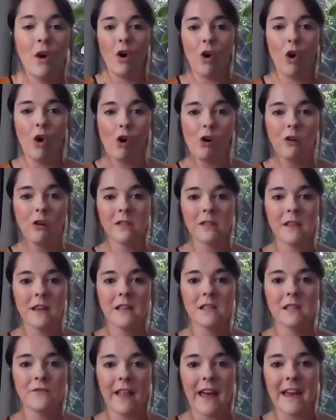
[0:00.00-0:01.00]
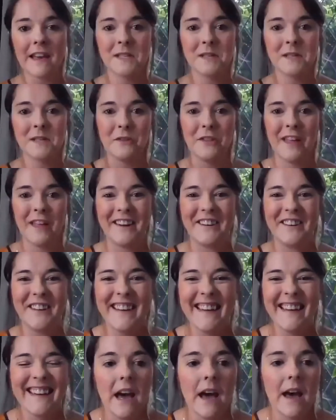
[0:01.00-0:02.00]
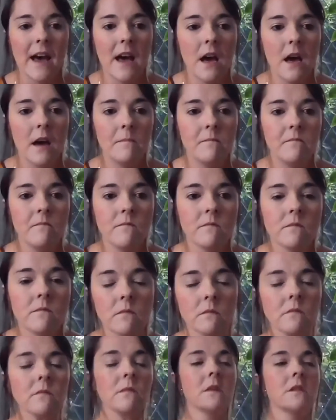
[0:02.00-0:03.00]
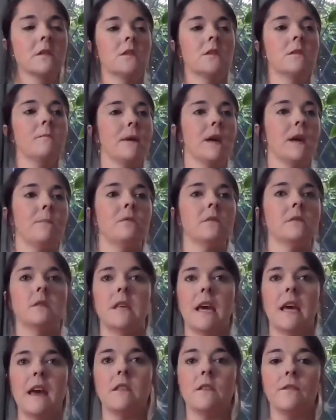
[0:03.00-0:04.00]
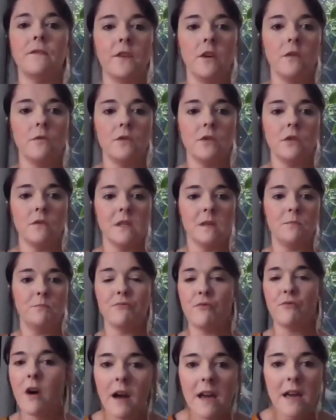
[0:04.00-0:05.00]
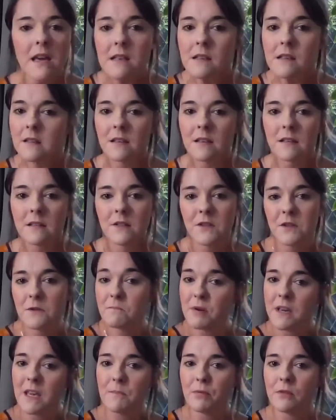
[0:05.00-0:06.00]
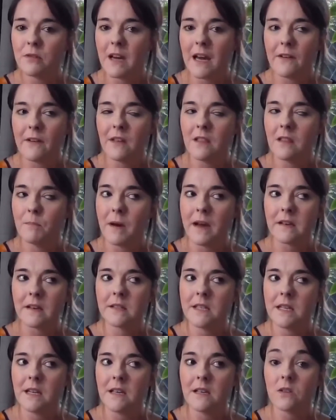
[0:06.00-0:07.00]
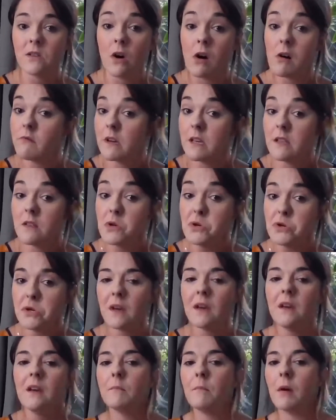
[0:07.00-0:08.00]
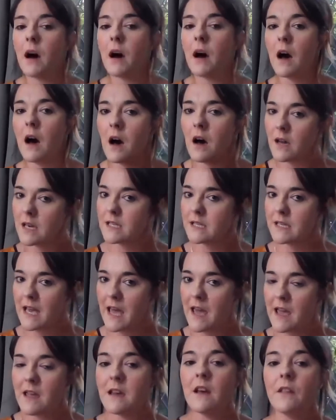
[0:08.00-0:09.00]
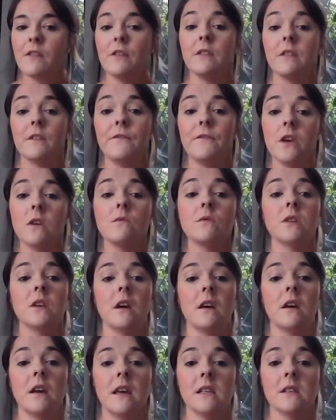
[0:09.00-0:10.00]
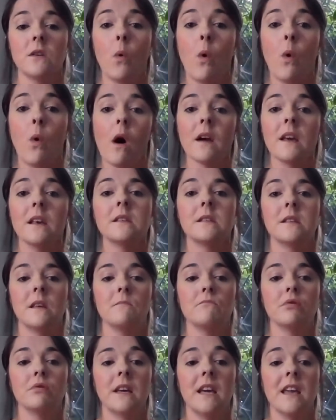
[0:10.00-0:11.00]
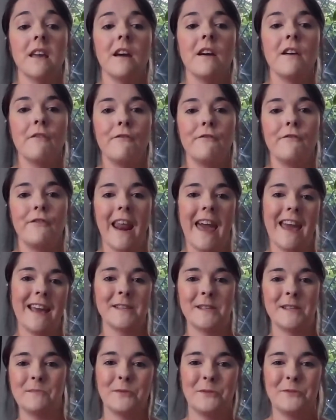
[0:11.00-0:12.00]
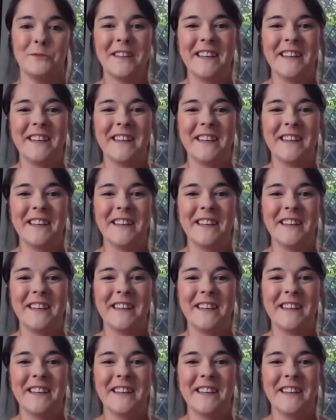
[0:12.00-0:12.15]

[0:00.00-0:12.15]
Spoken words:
all things flexible then. Some people say the future is bright. Some people have in the past said it is orange, but I say that the future is quite simply flexible.